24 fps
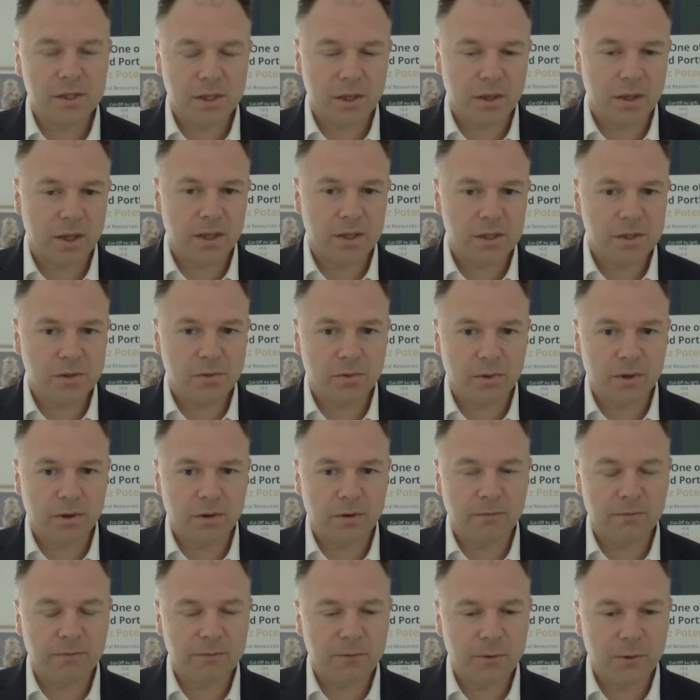So that's
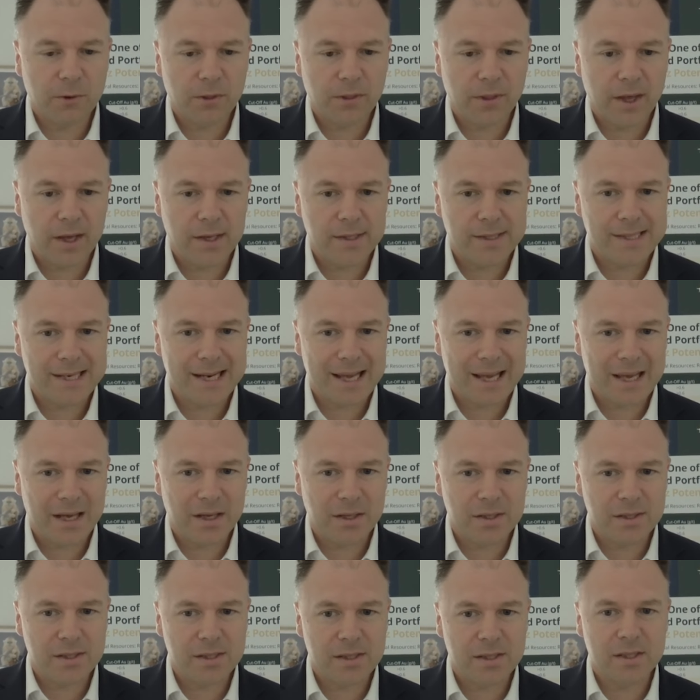304,000
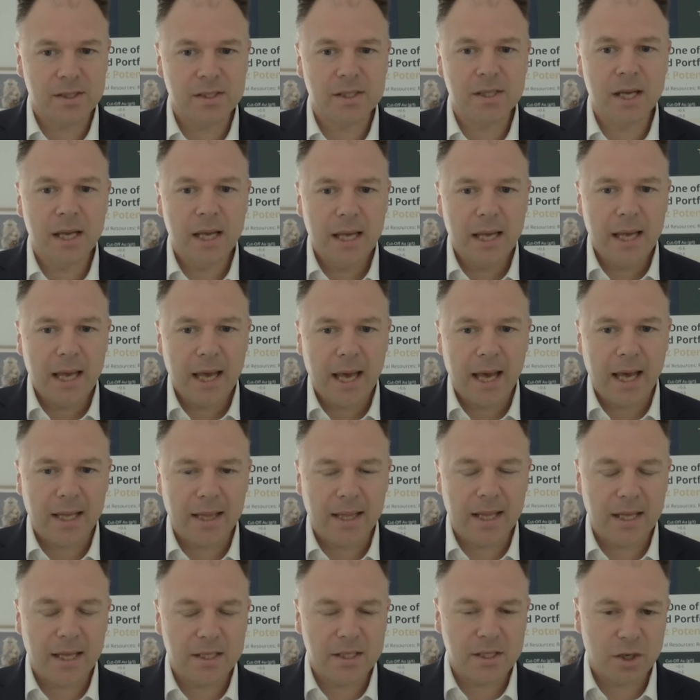ounces,
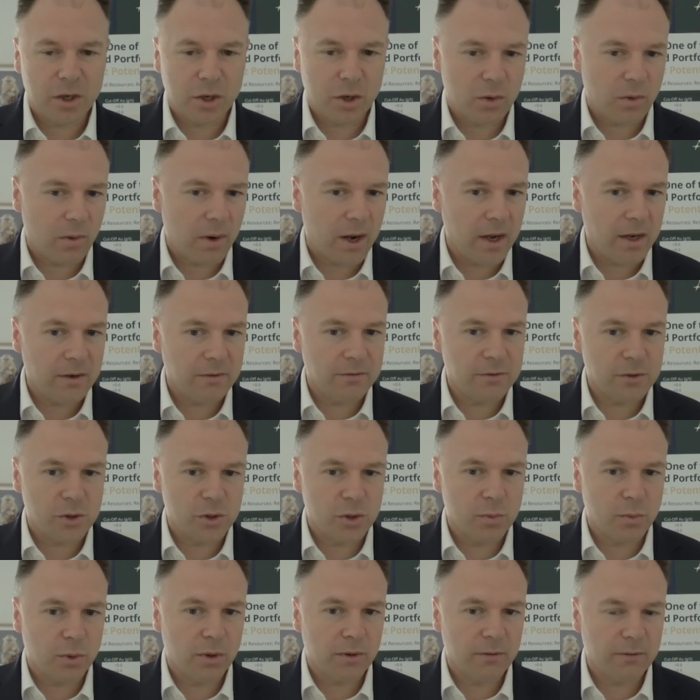and that's at a grade of
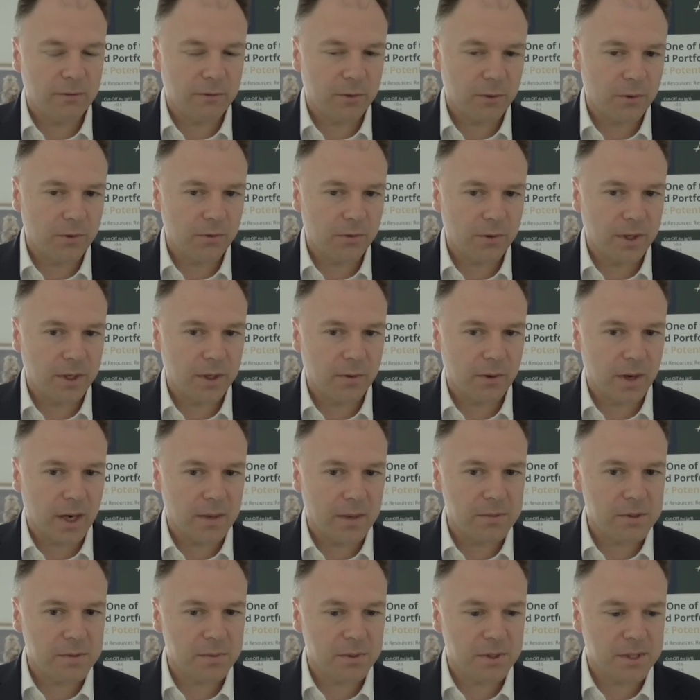2.43
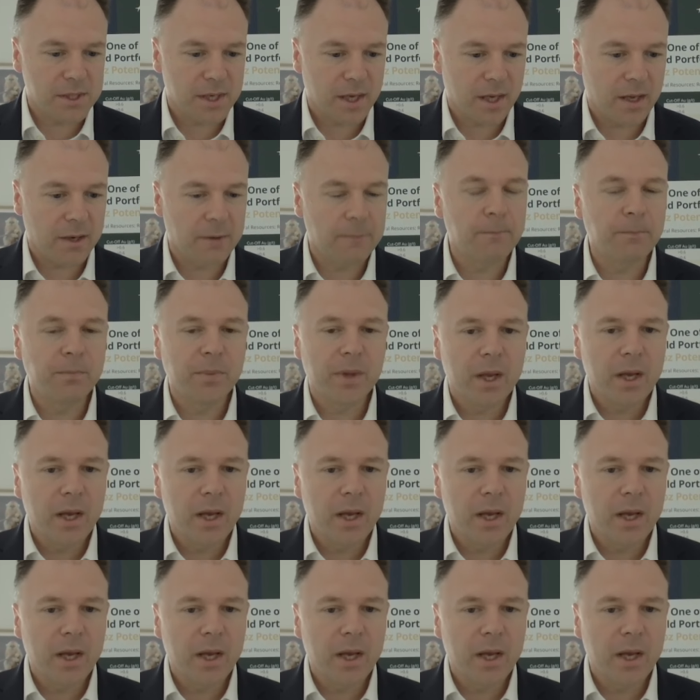grams per tonne.